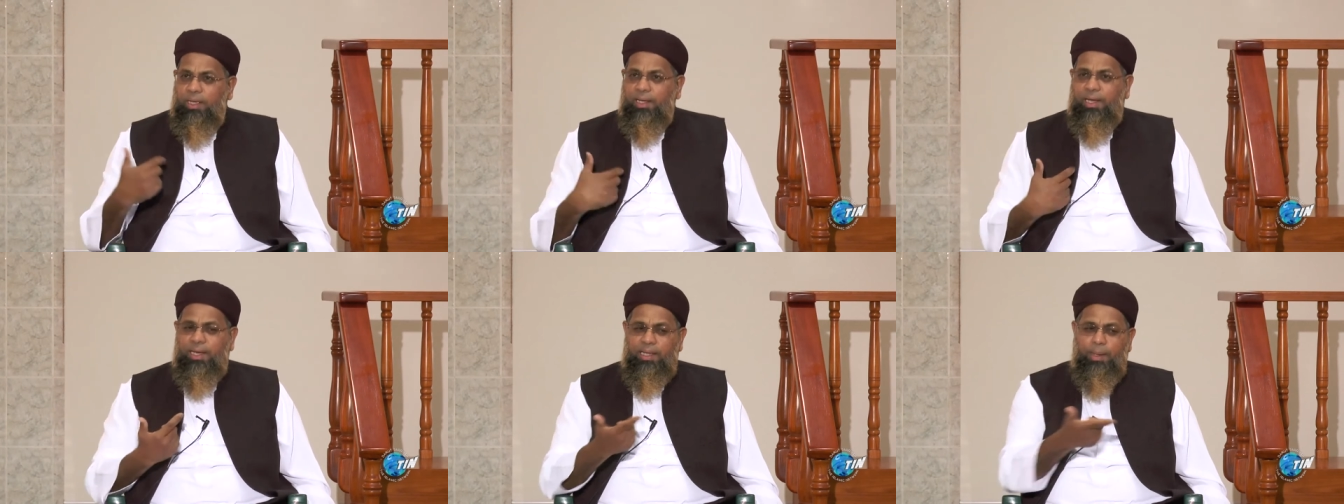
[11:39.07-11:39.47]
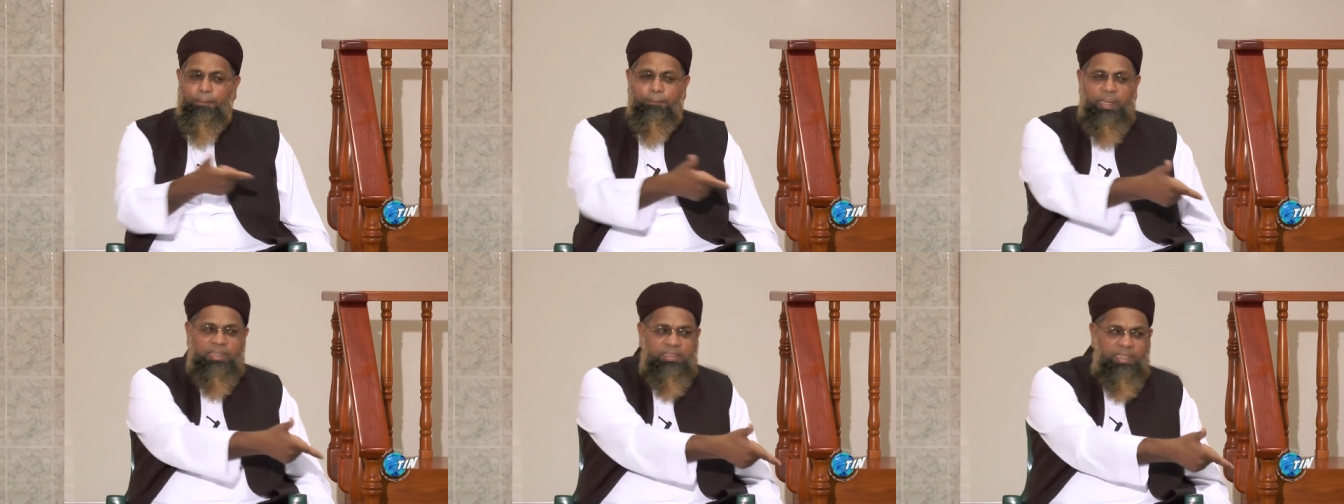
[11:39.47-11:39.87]
I
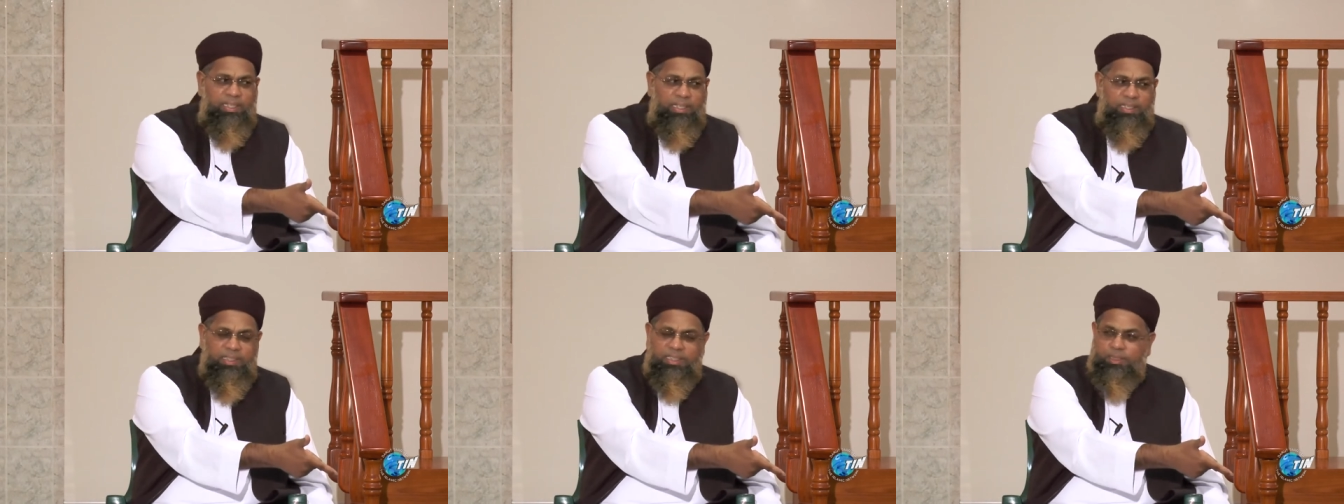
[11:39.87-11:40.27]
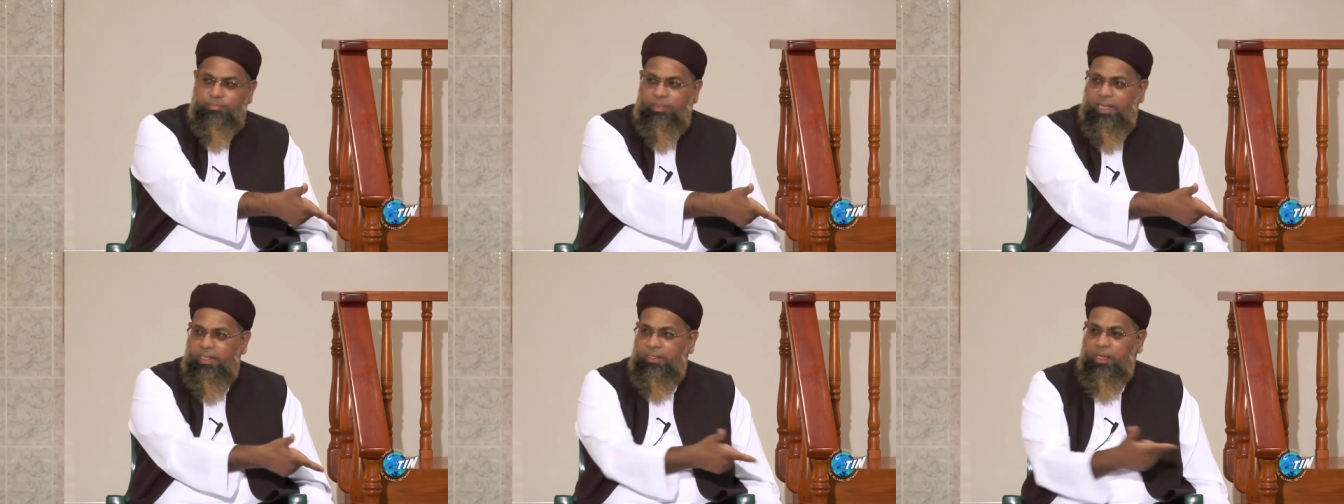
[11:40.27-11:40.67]
am better than this
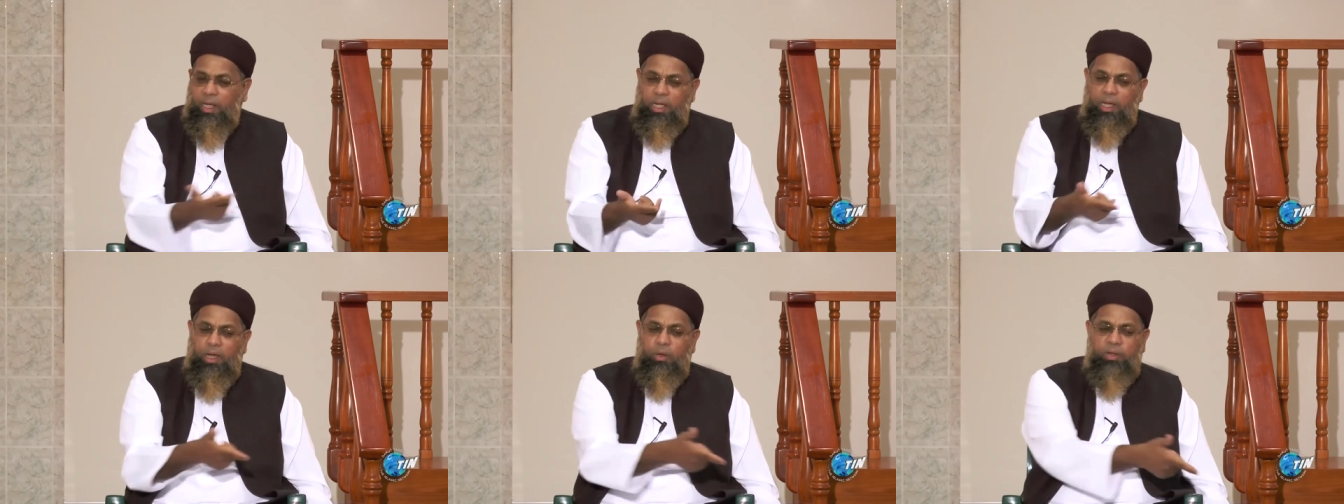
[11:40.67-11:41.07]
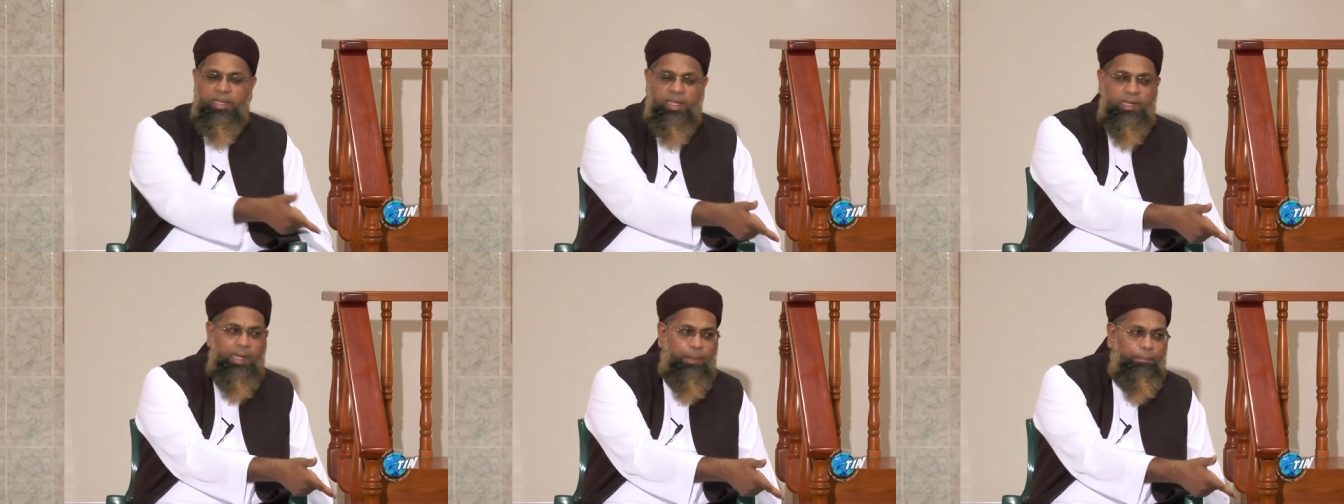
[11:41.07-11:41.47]
man. How
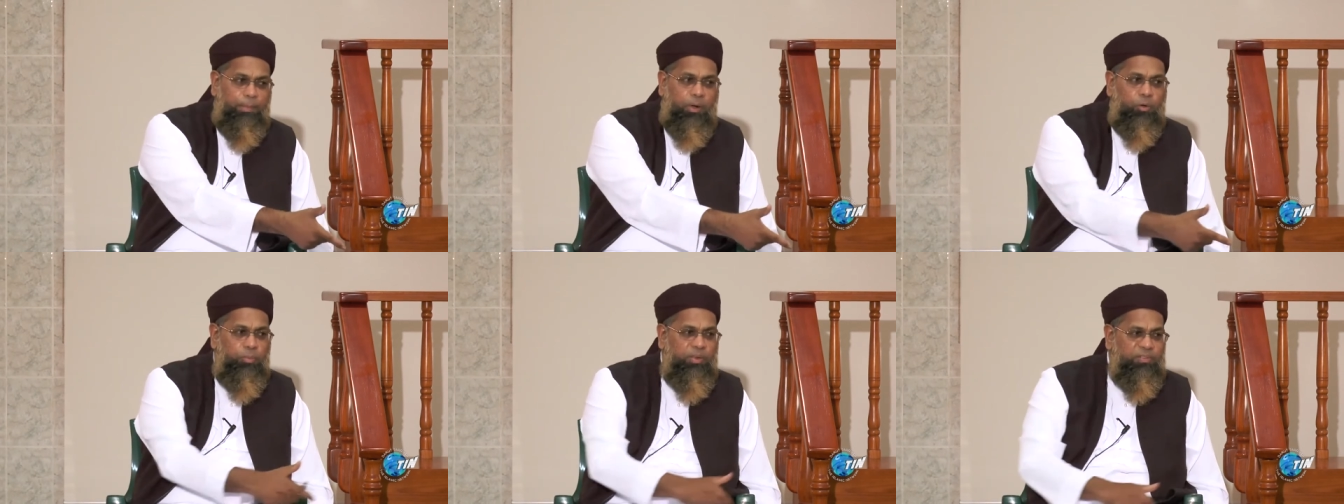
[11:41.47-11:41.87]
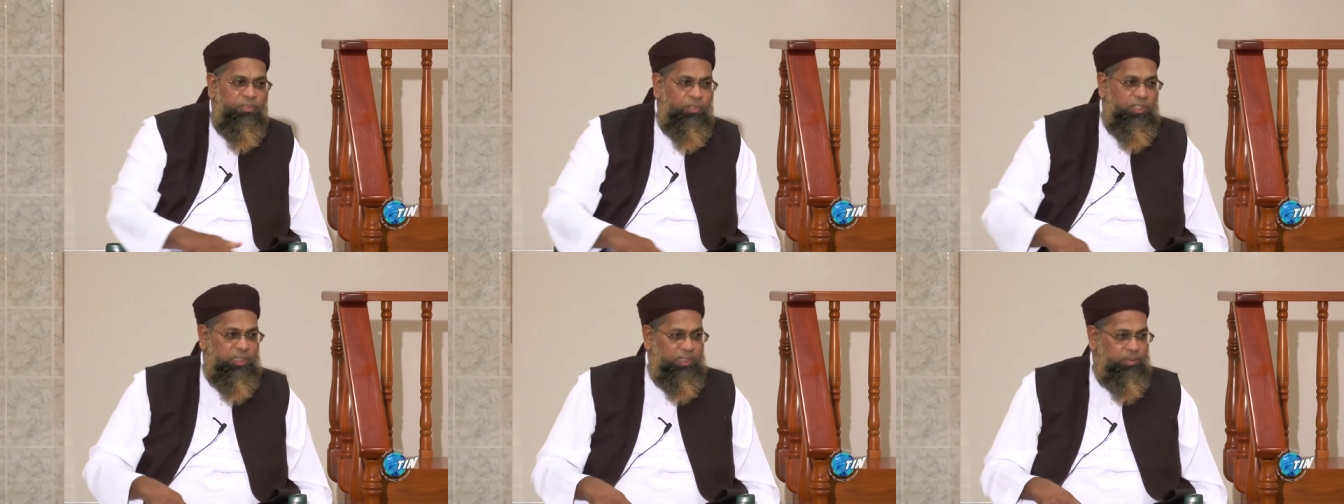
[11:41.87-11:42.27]
can I bow
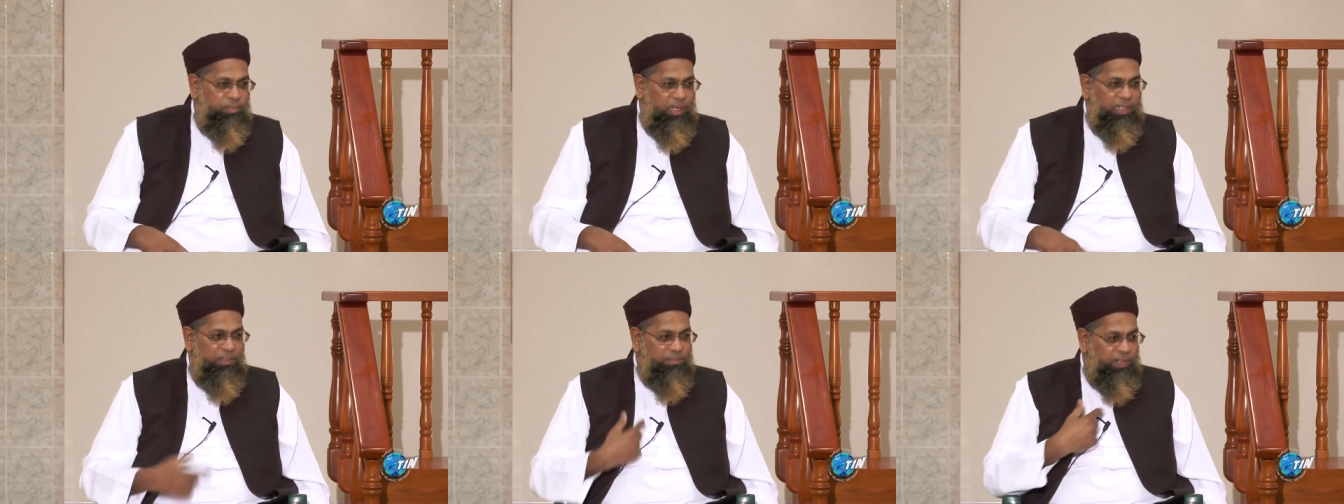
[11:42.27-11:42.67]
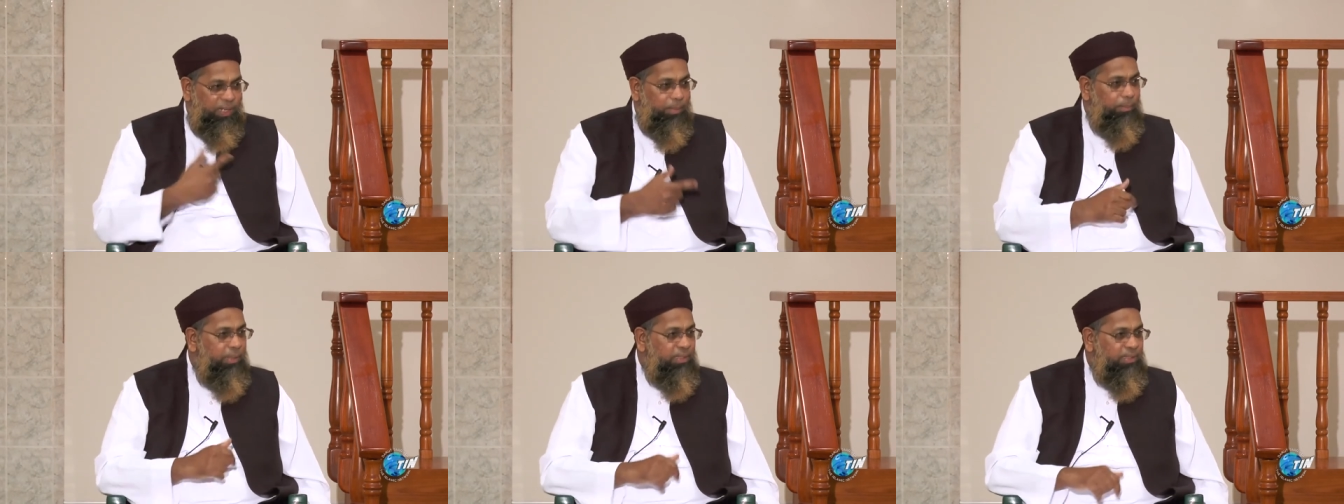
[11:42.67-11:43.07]
before this man if I
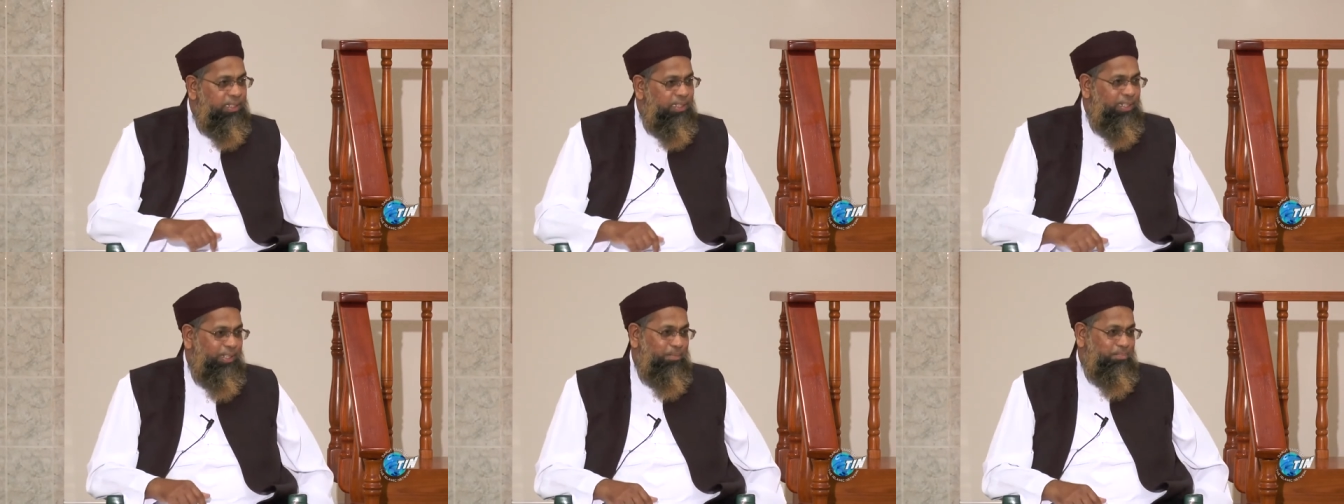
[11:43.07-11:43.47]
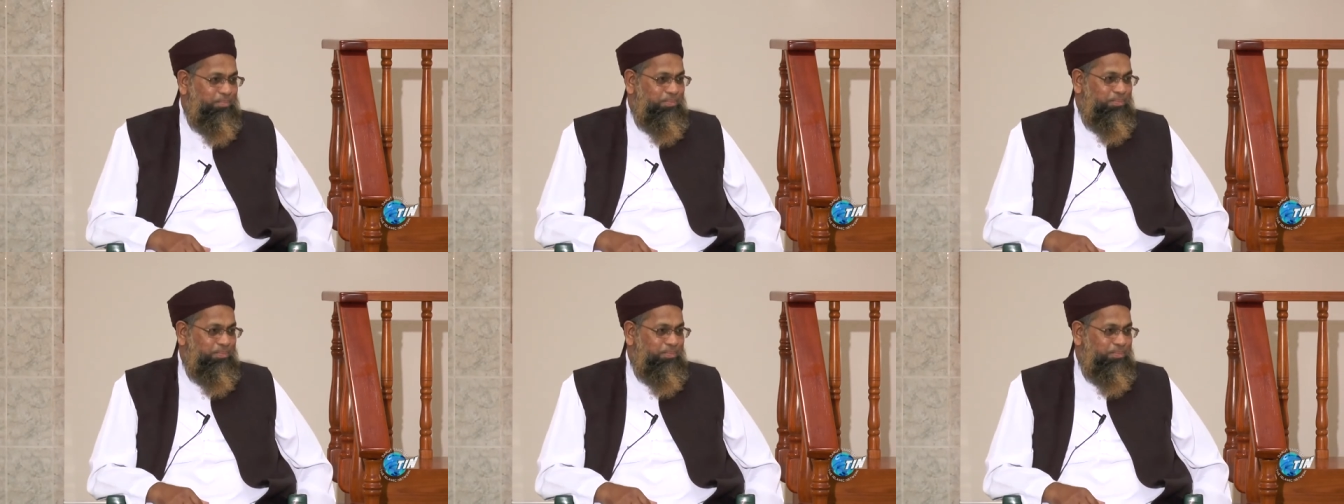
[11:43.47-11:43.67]
am better than him?